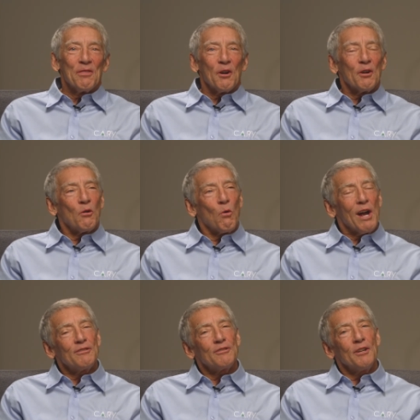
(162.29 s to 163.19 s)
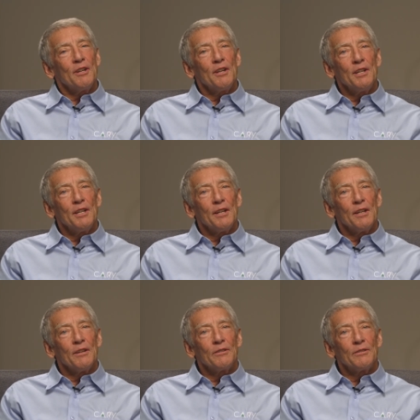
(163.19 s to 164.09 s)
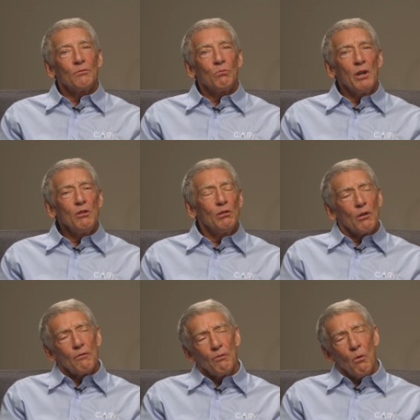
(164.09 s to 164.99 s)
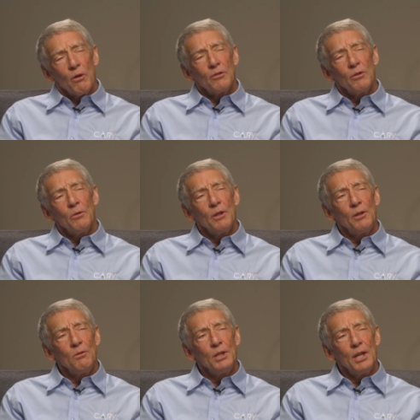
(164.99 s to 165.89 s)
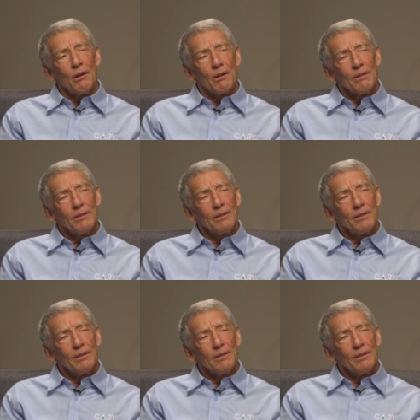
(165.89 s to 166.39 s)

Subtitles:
third question is, what do you look forward to in the new year?